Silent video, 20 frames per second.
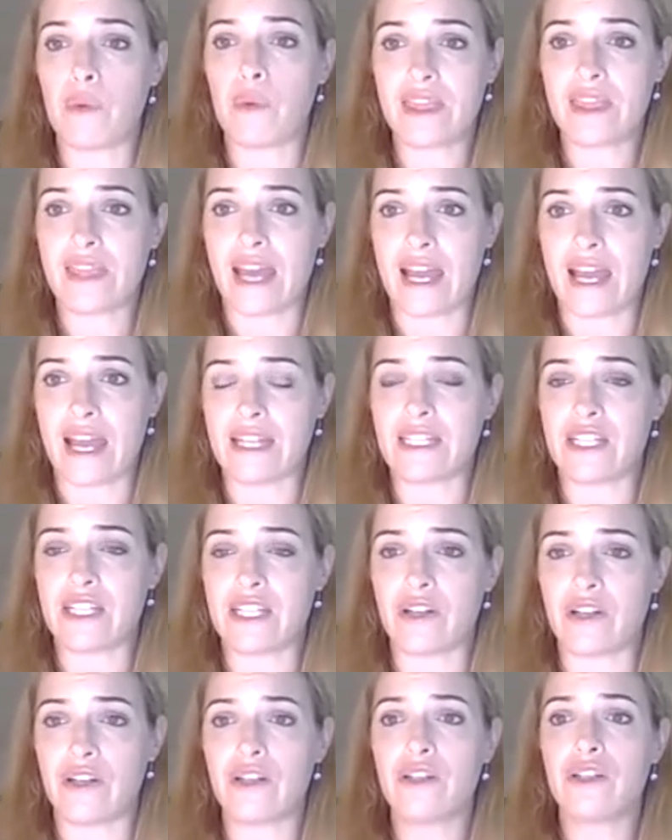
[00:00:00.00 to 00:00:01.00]
the
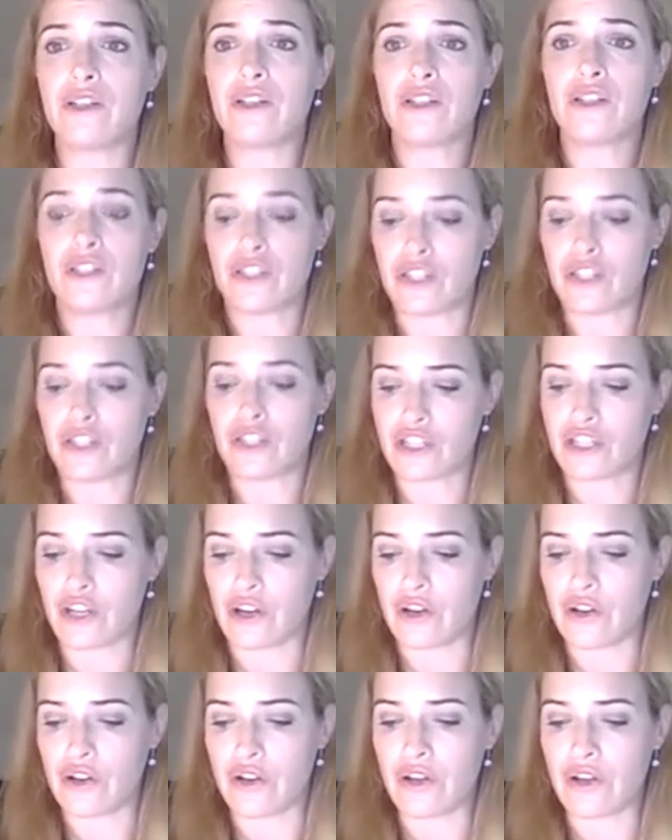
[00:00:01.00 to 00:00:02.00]
ATO to
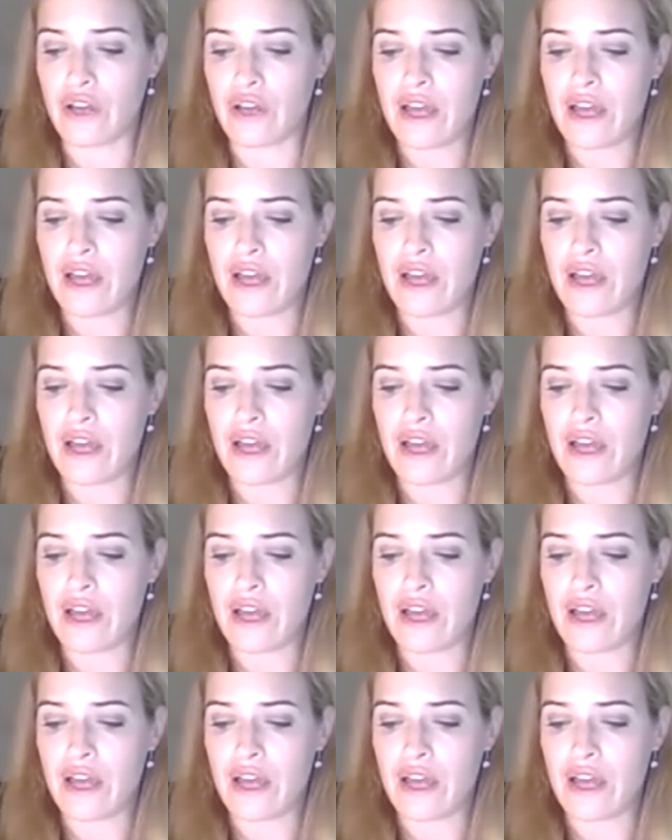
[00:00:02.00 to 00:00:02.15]
show